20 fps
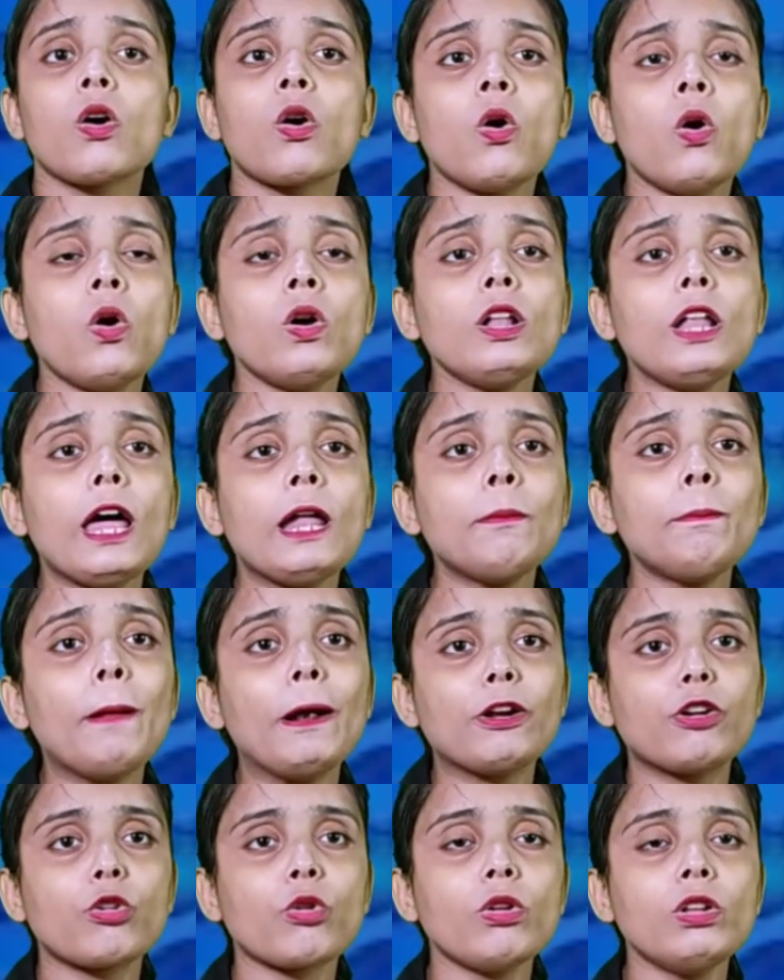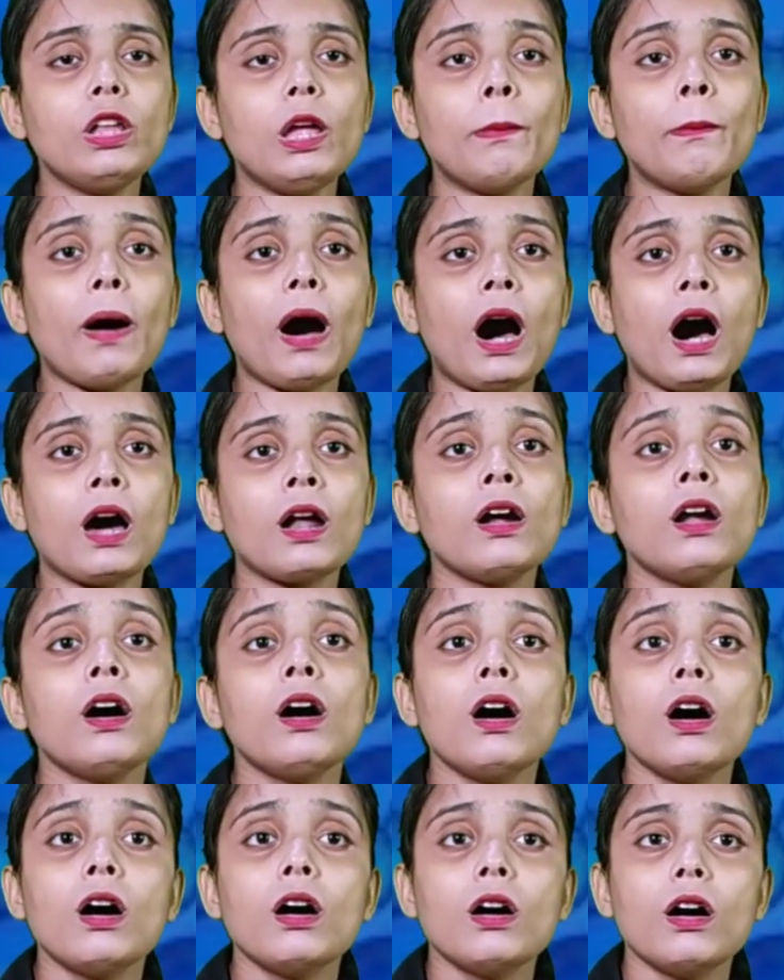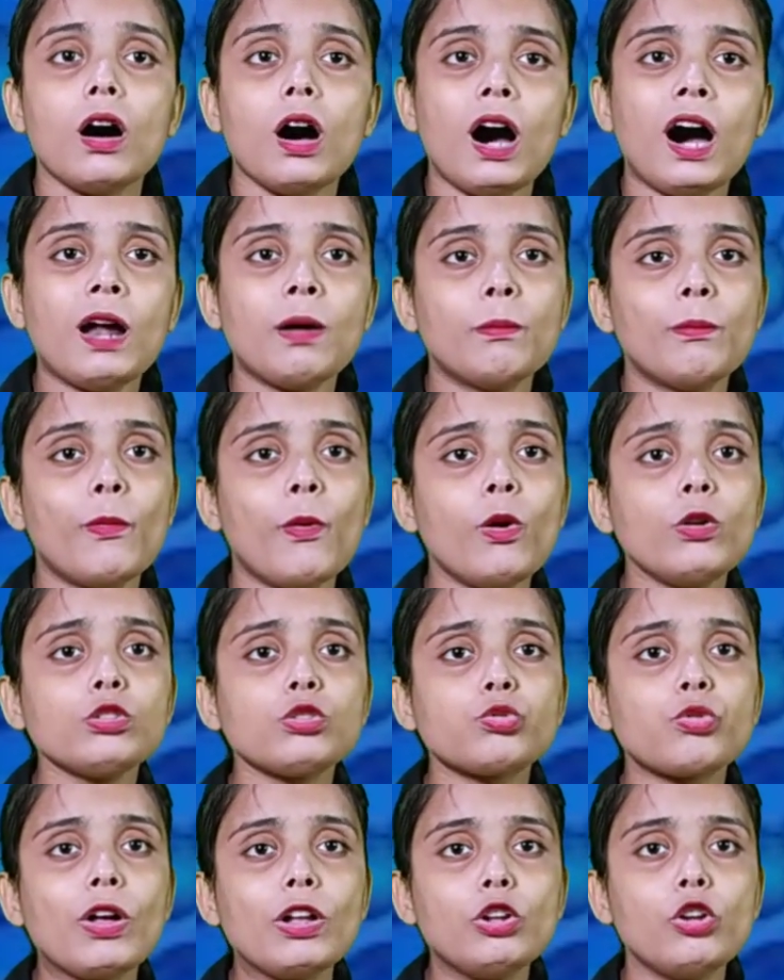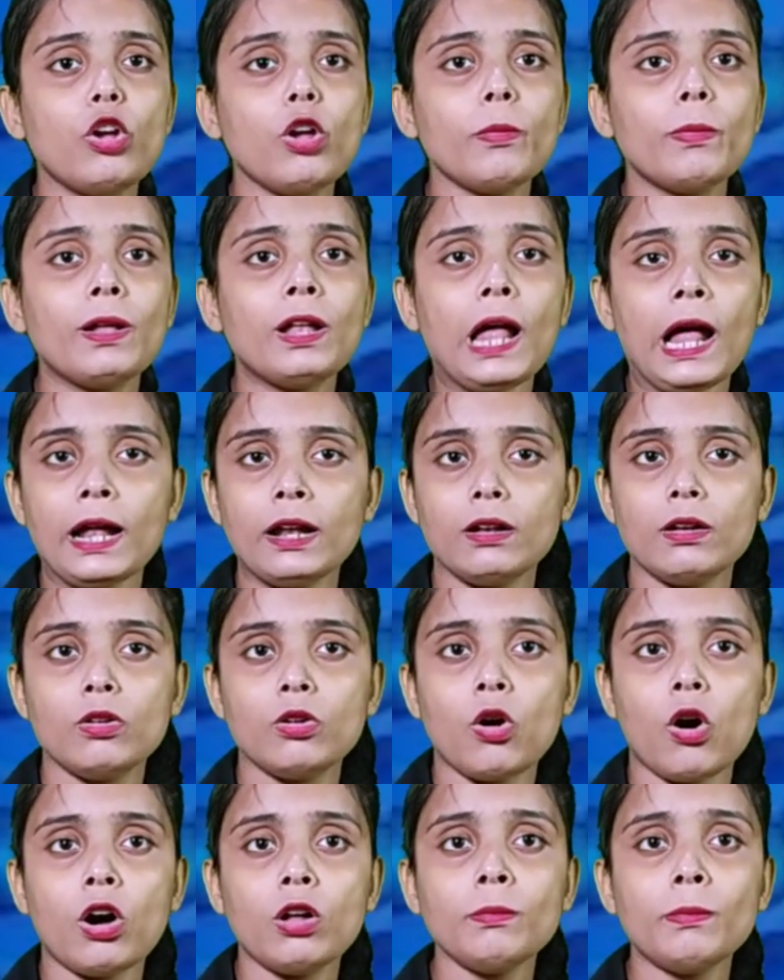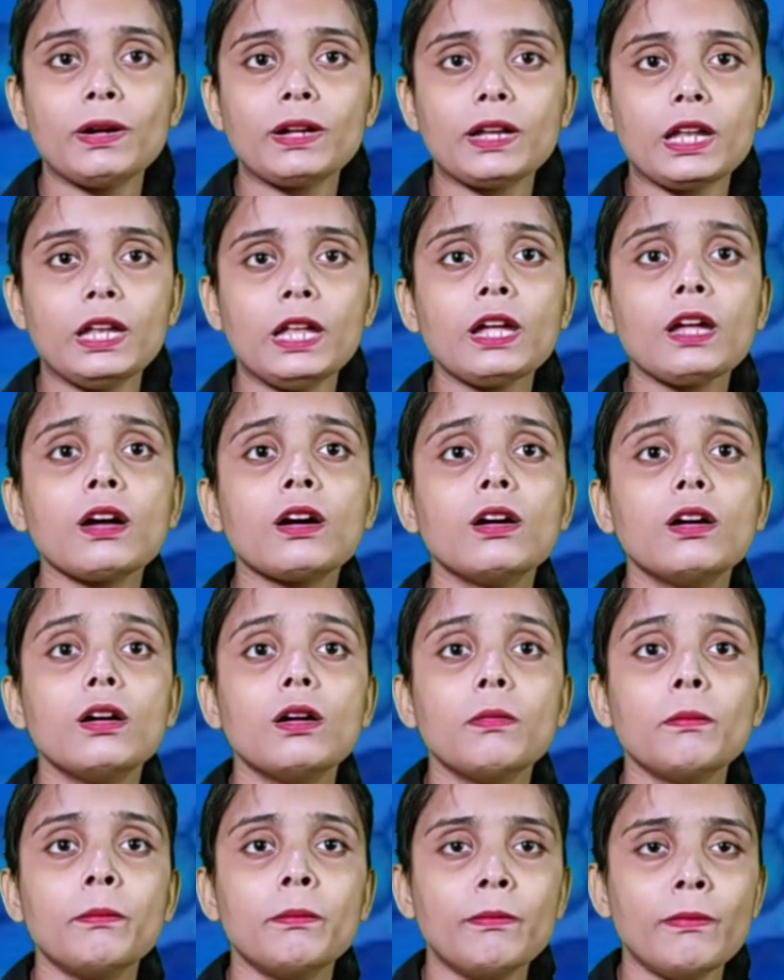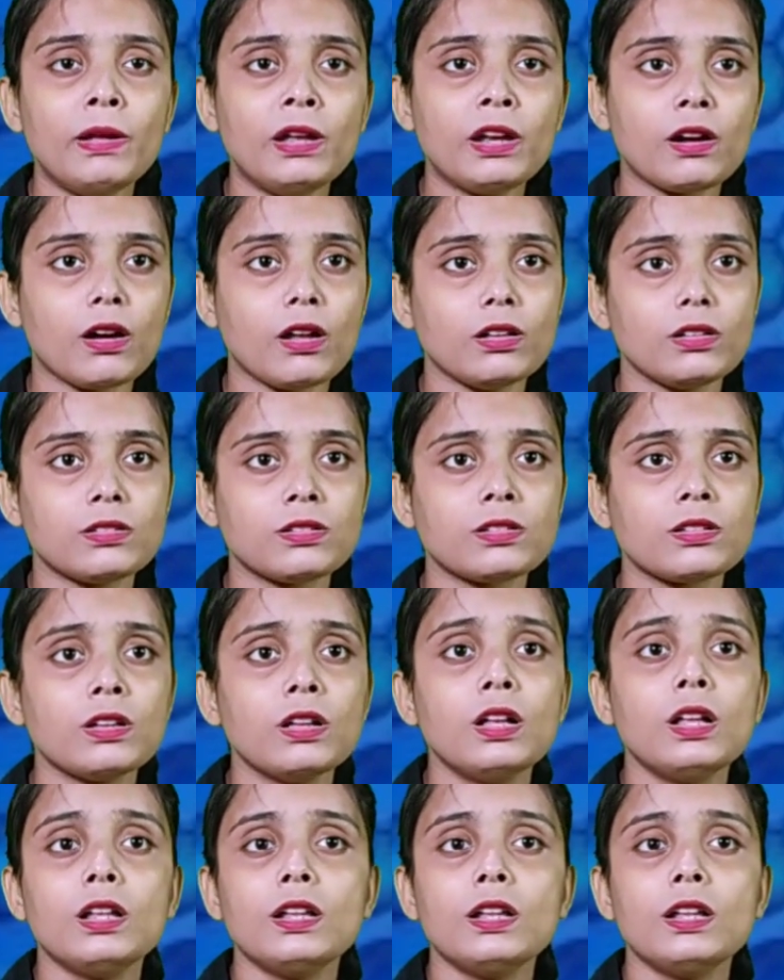Coal and petroleum are most valuable and non-metallic minerals.